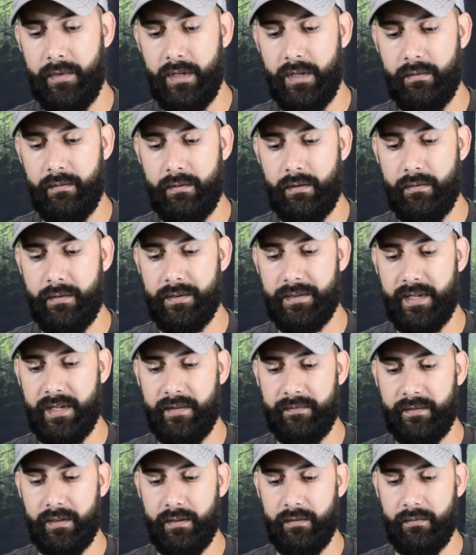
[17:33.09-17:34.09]
You don't always
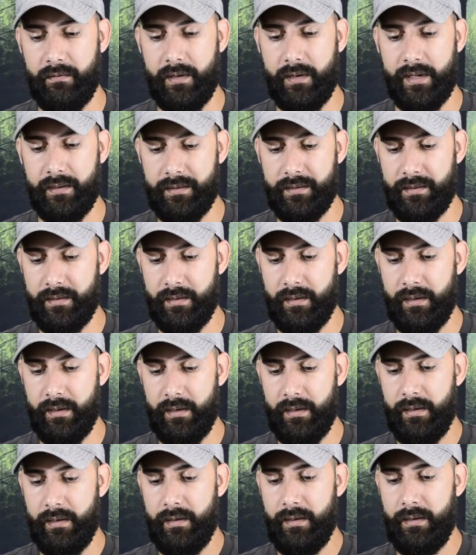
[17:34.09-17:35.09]
have to go nuts
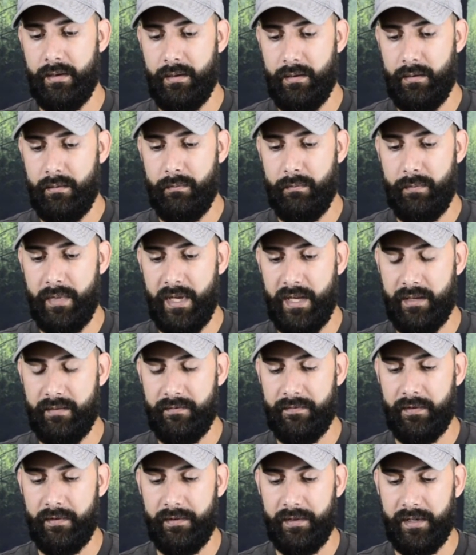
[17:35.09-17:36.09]

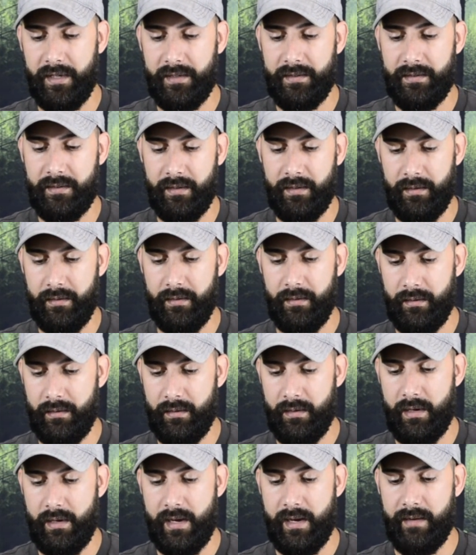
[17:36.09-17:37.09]
paying for things.
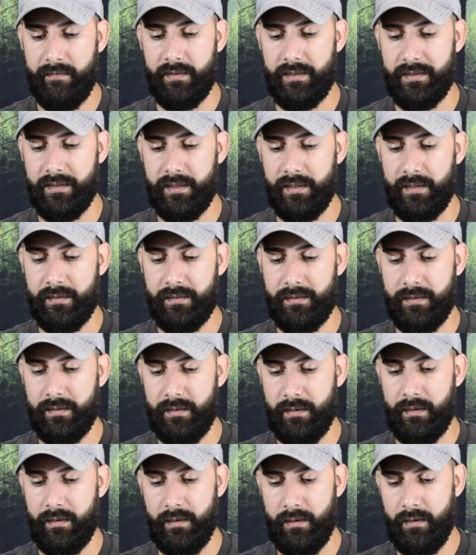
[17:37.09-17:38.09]
Obviously it's
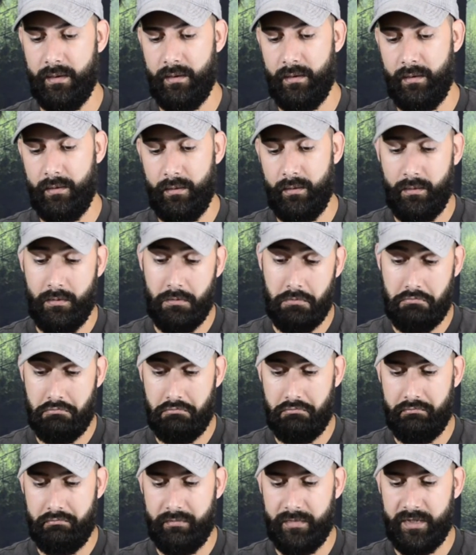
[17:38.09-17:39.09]

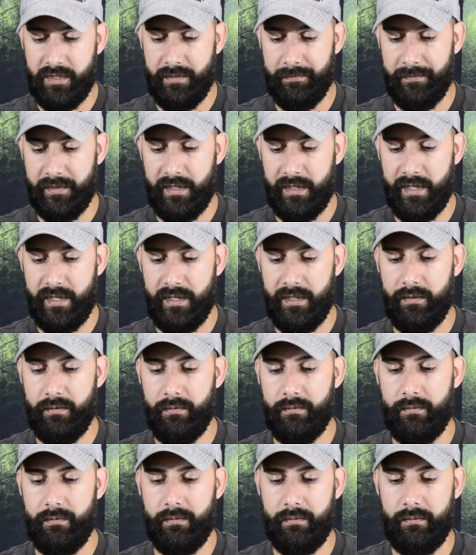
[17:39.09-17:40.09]
something I
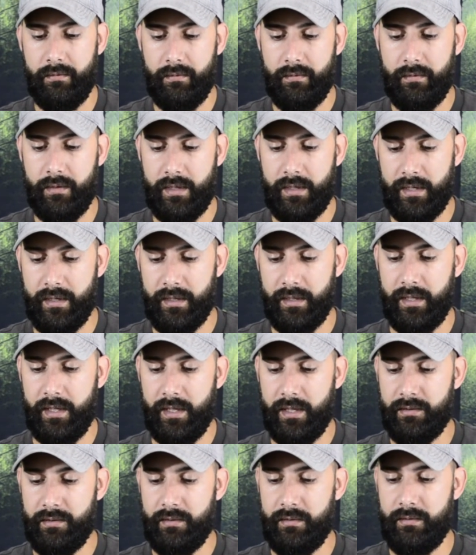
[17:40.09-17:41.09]
do on
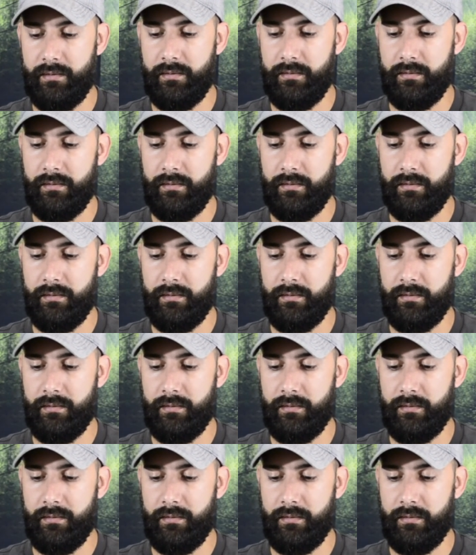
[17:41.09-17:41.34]
occasion.